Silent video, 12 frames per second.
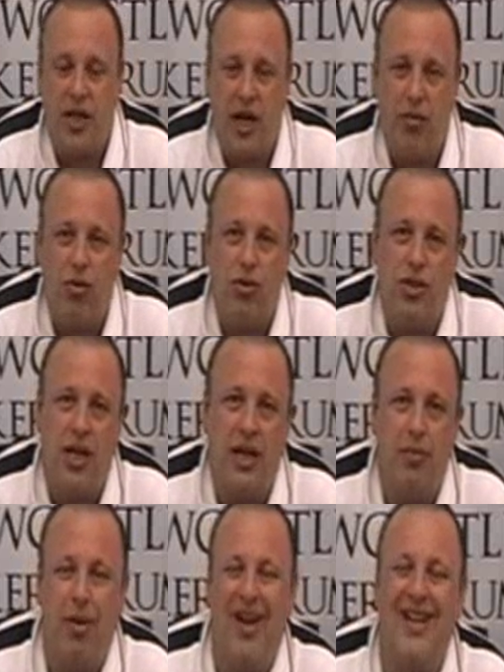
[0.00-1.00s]
tables said
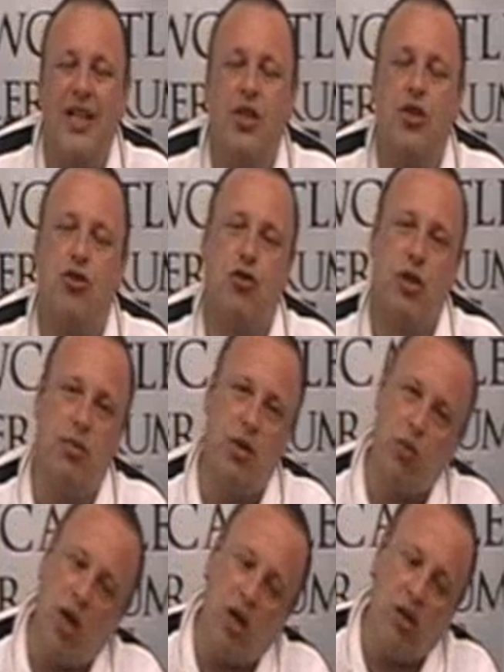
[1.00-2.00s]
he played
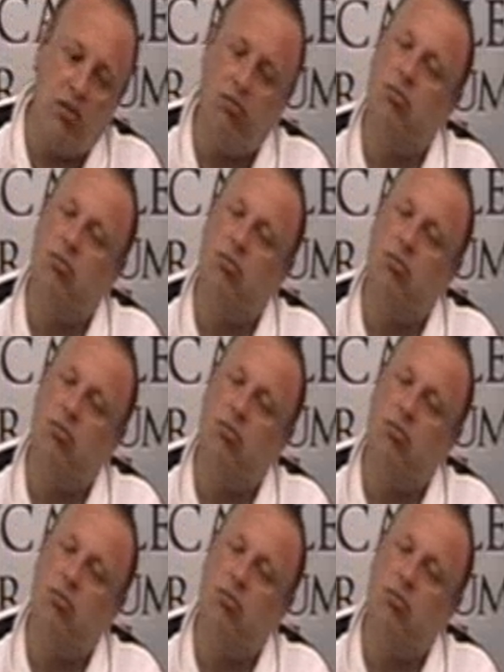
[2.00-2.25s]
extremely well